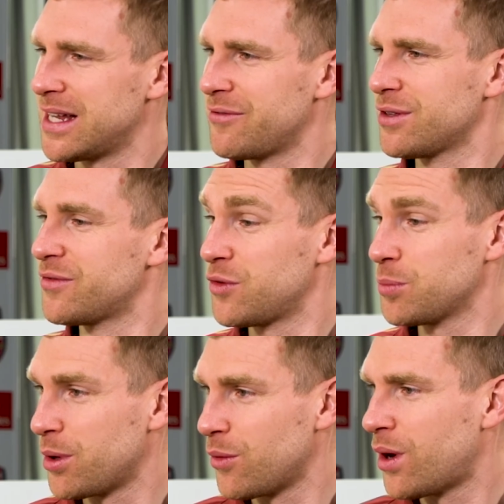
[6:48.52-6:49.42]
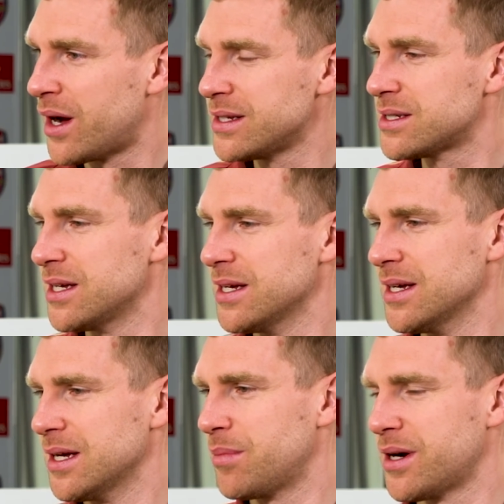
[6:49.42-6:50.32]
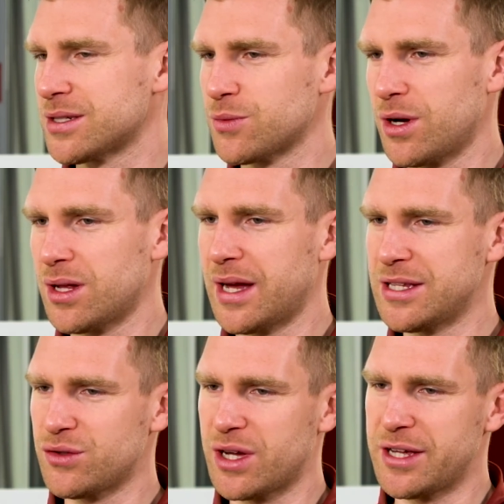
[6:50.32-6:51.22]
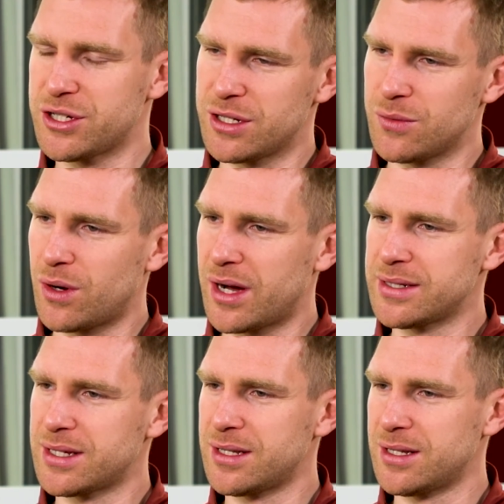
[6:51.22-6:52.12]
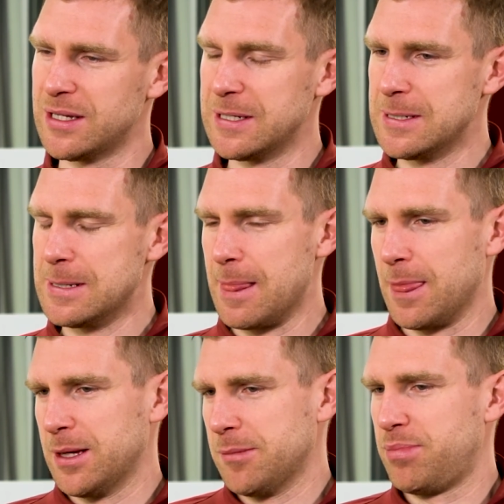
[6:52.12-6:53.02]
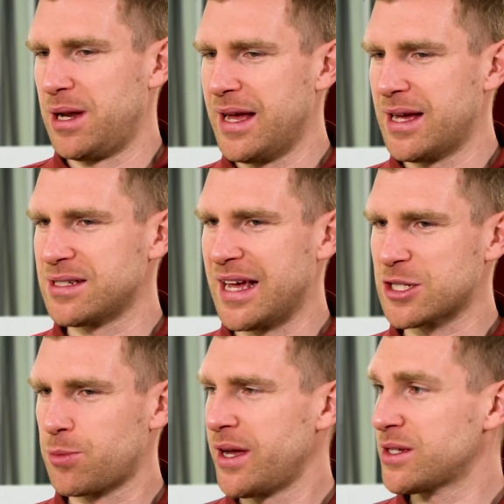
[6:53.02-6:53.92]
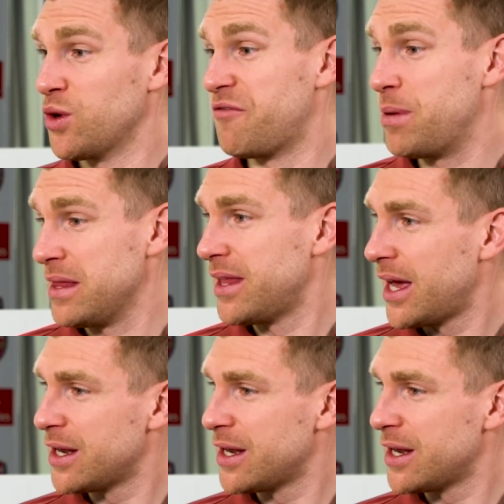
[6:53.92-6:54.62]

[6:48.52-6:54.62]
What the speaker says: level, football-wise, but as well educational-wise, and players, ex-players who have been there in